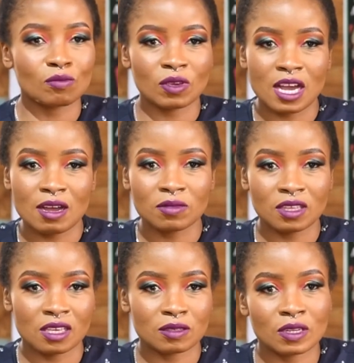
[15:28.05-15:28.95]
you become
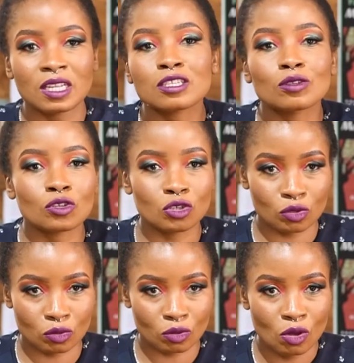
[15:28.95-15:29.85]
things, but that's not
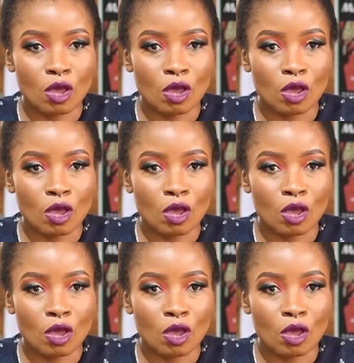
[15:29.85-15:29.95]
true.